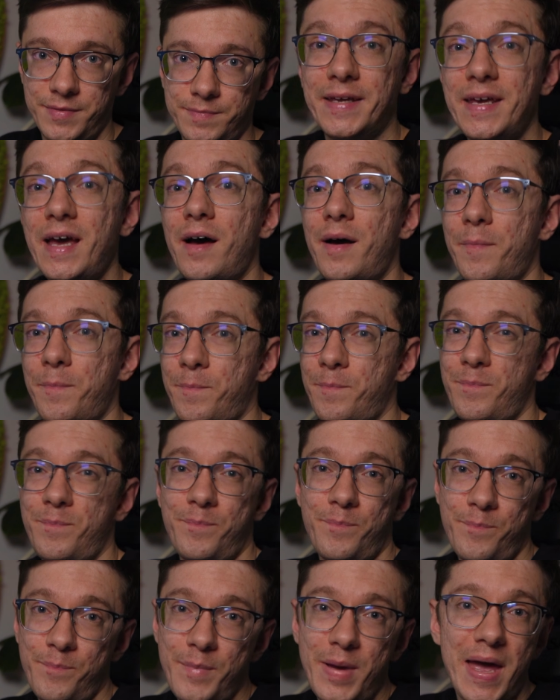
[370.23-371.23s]
Yeah,
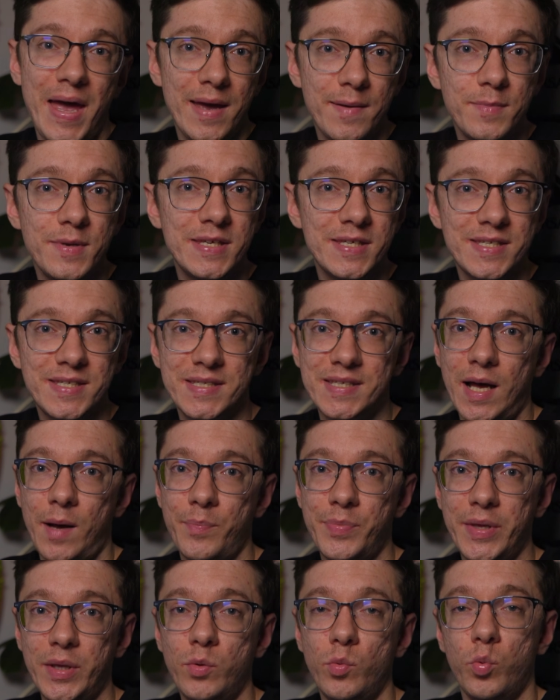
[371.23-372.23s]
maybe
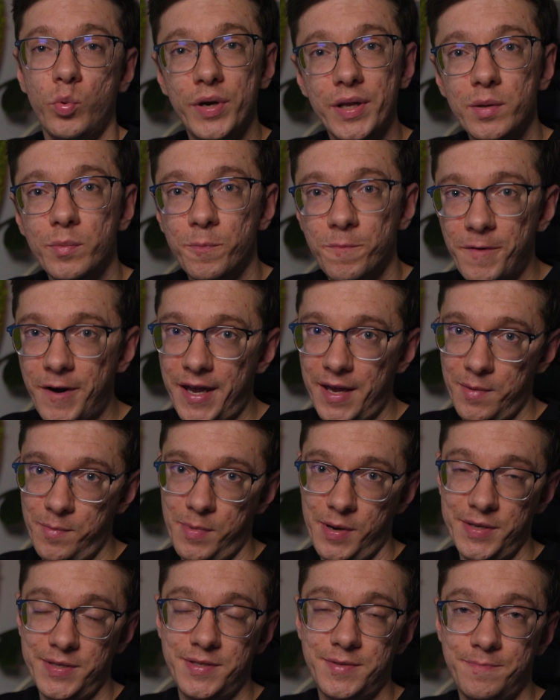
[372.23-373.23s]
something will break,
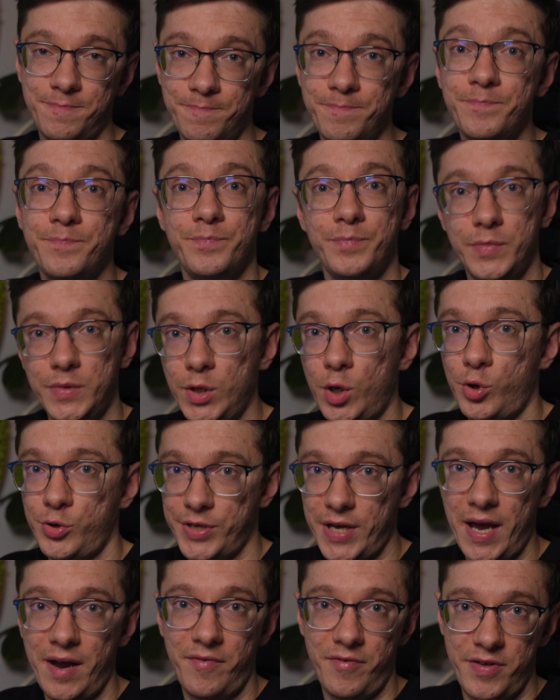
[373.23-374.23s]
but not
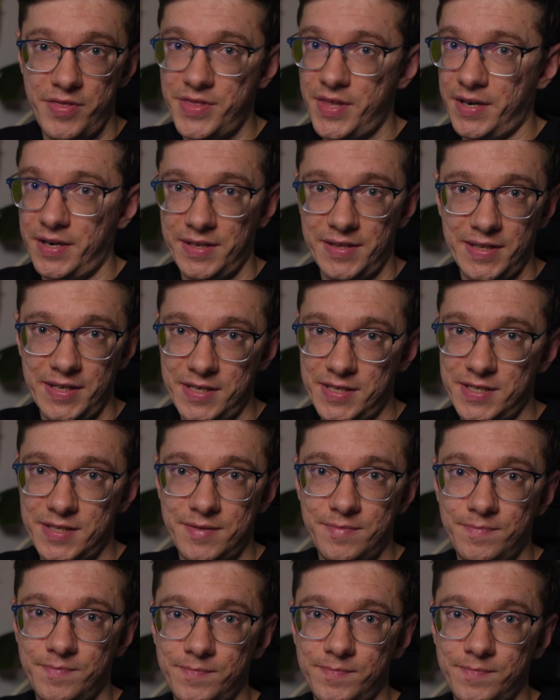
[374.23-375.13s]
everything at least.